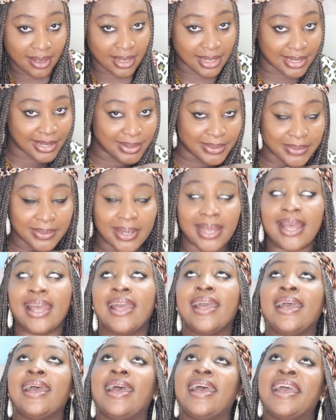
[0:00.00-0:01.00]
Hello.
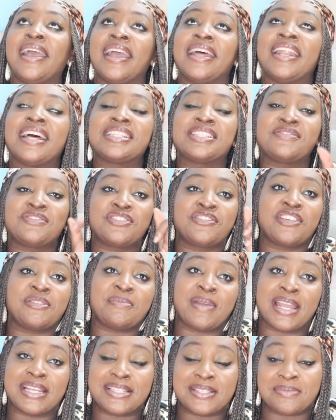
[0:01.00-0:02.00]
Hey, that even
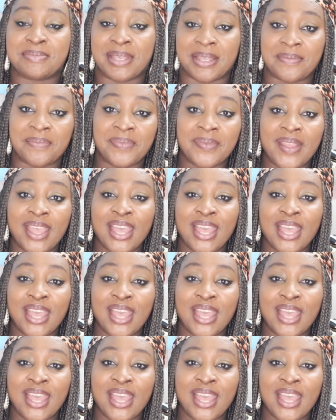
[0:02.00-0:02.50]
reminds me.